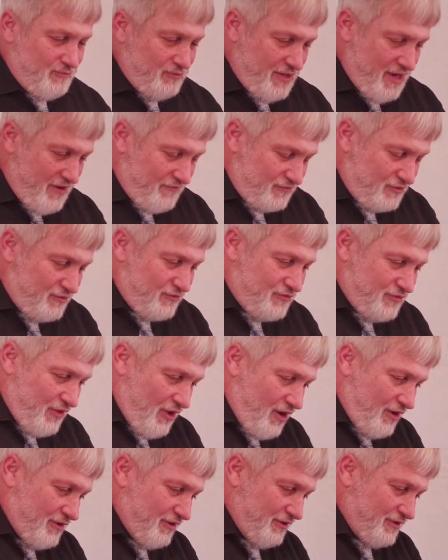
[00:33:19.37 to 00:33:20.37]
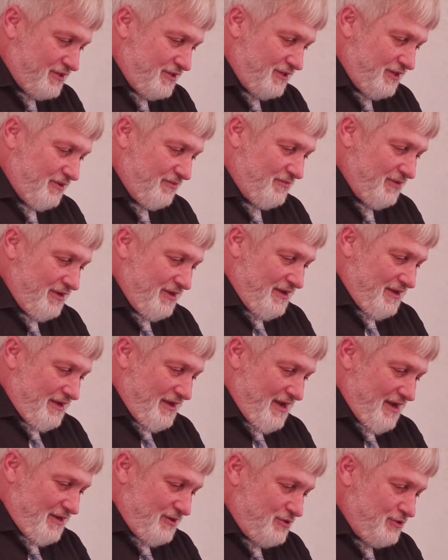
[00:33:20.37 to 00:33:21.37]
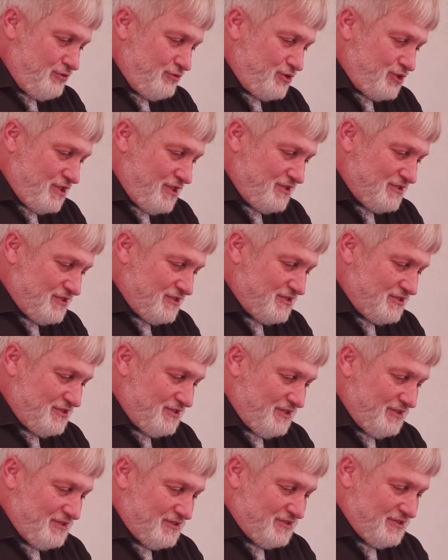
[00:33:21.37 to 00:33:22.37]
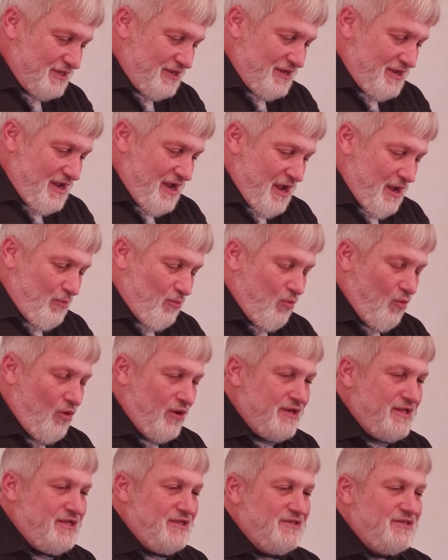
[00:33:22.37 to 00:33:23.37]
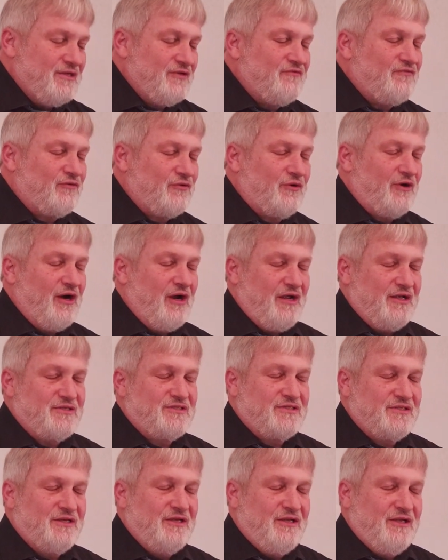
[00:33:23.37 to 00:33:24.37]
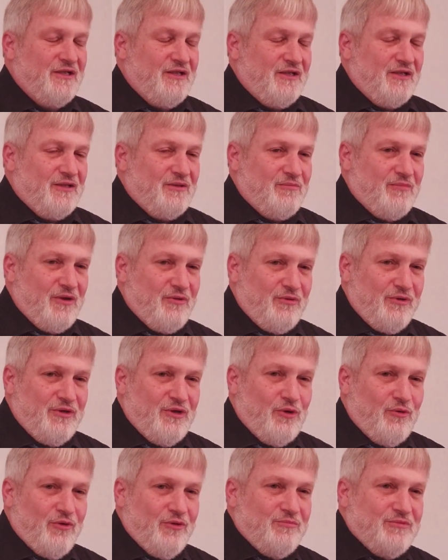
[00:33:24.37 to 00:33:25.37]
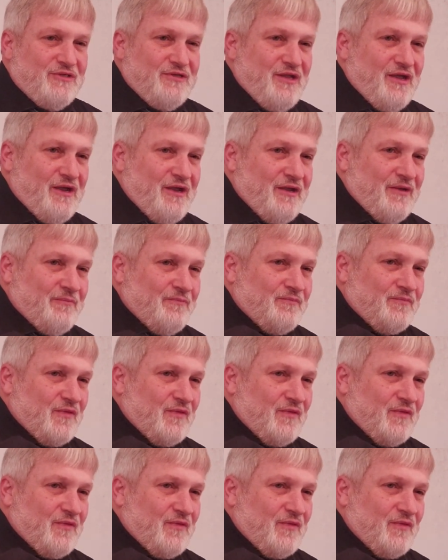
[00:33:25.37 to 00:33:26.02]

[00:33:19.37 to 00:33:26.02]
Have you thought on him and who Jesus is and what he did for us? May we know him today.